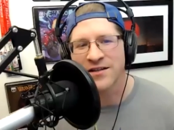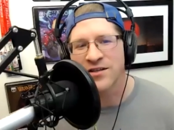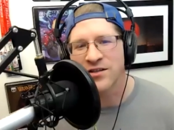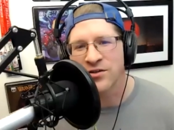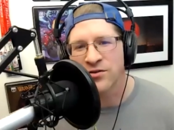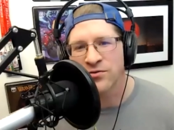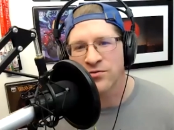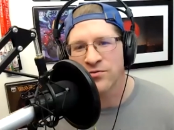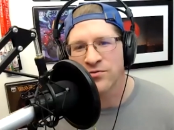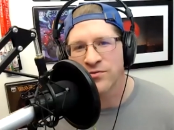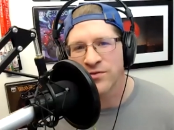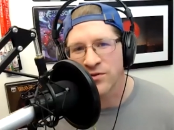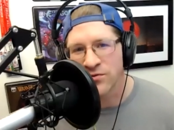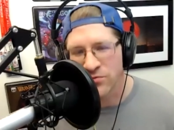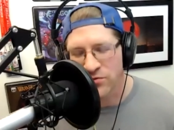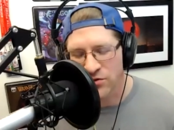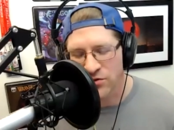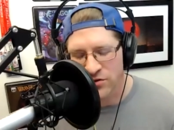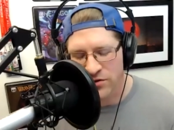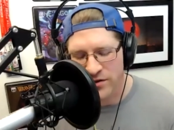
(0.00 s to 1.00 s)
you
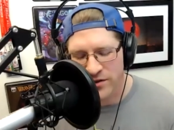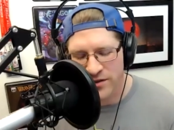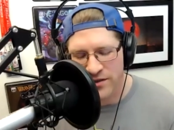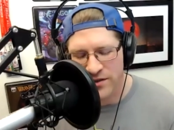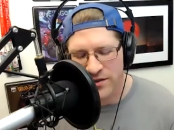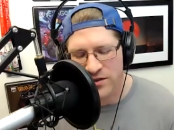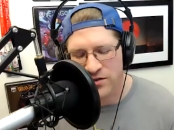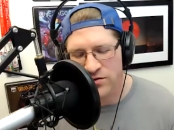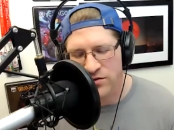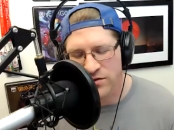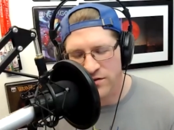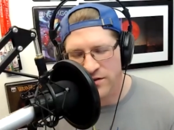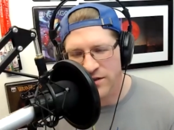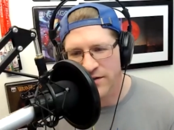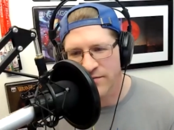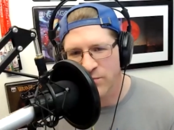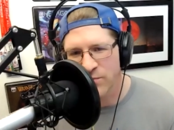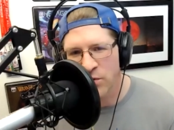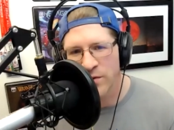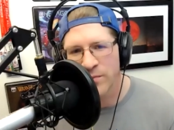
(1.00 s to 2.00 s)
should
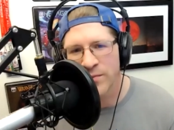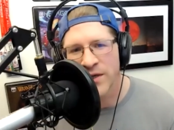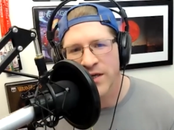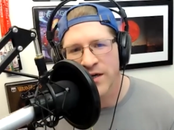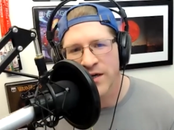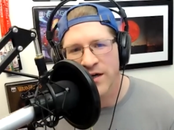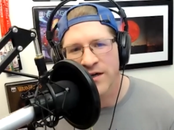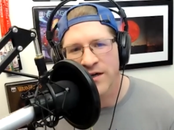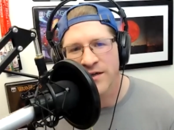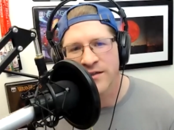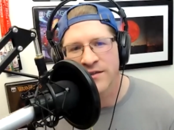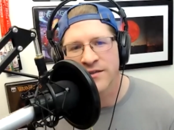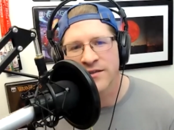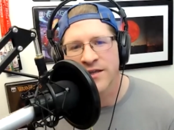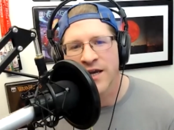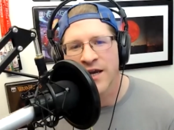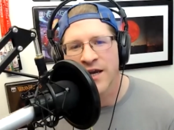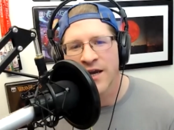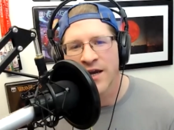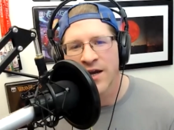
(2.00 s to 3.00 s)
give more,
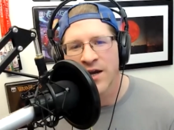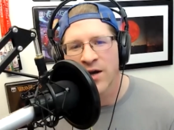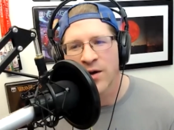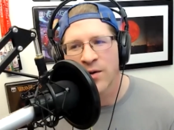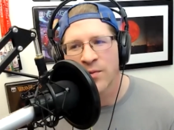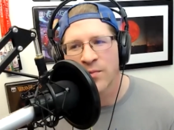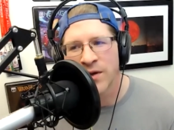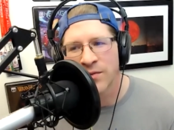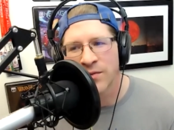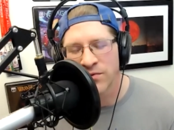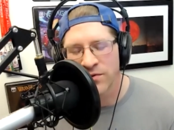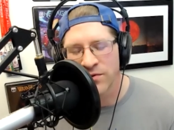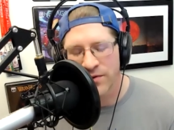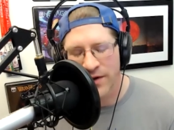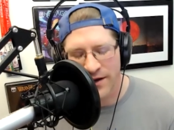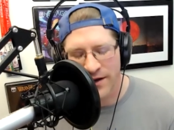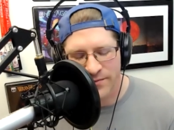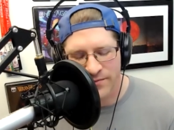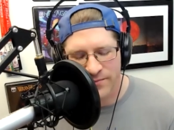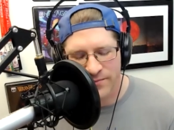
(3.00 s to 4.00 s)
because people who
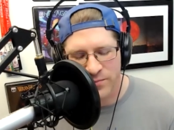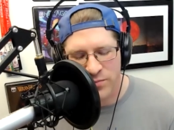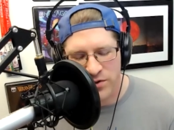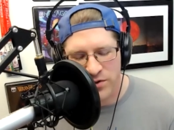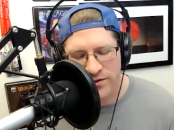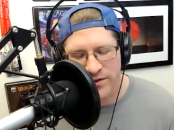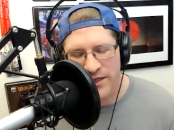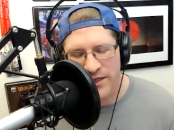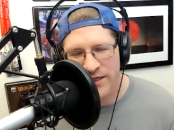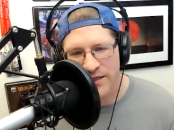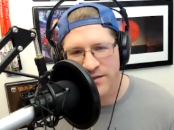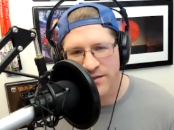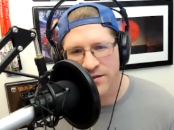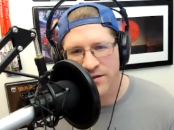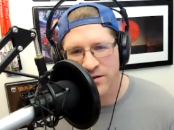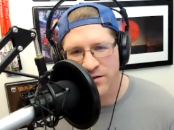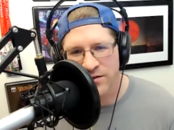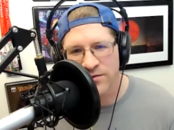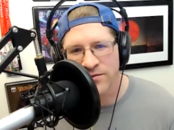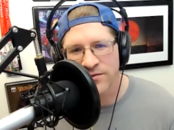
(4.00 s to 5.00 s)
have birthdays
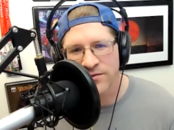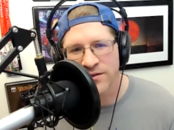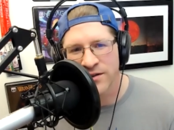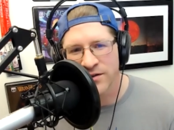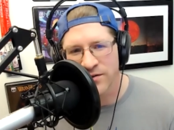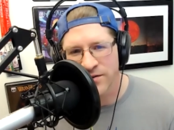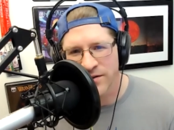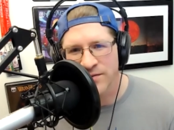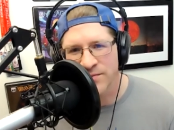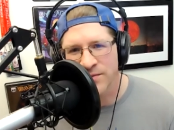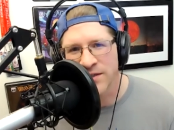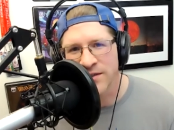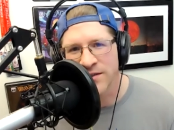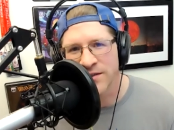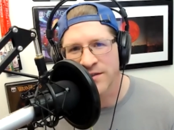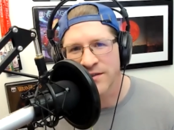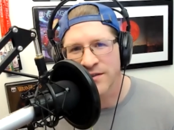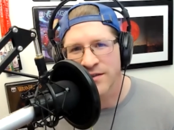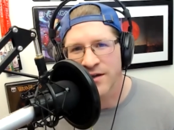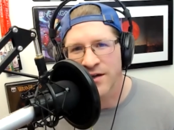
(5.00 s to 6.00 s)
close to
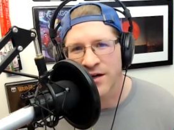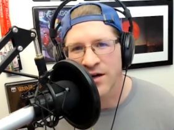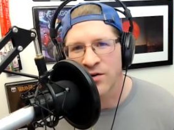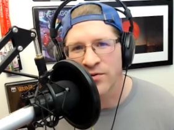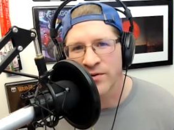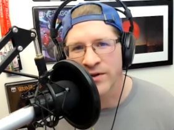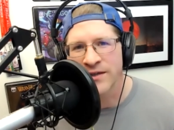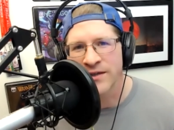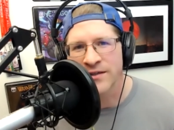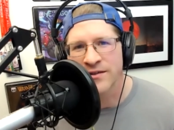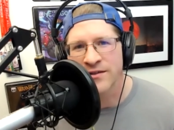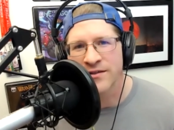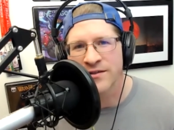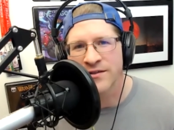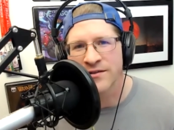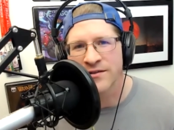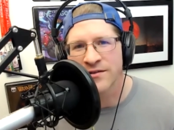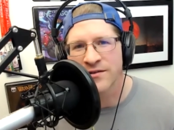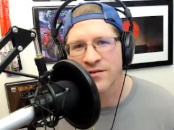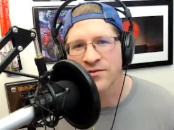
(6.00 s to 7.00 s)
Christmas
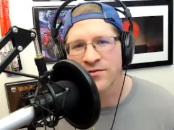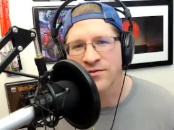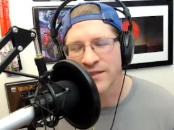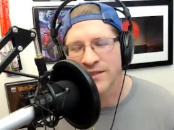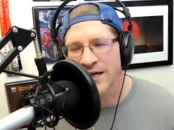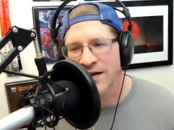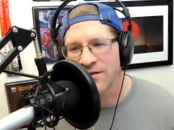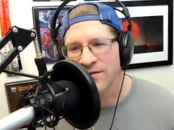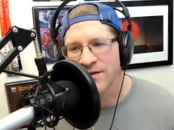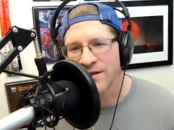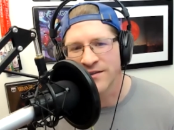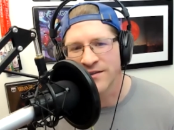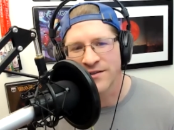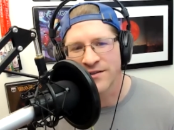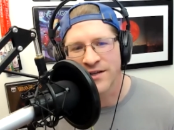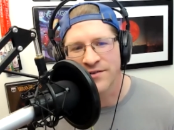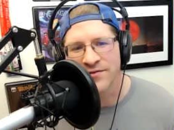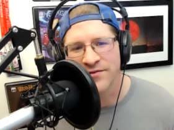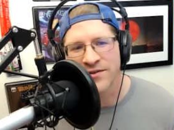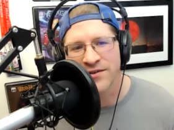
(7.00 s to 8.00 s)
always lose out. It's
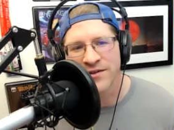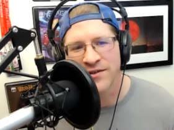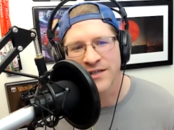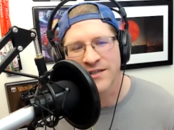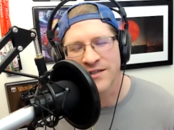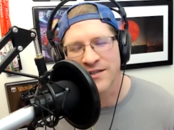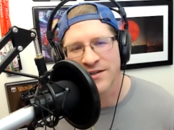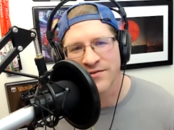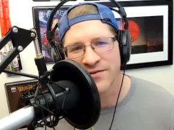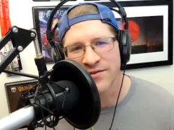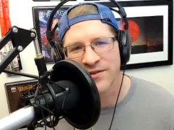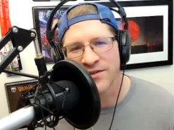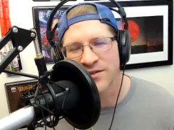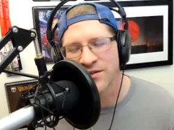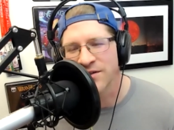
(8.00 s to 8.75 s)
never as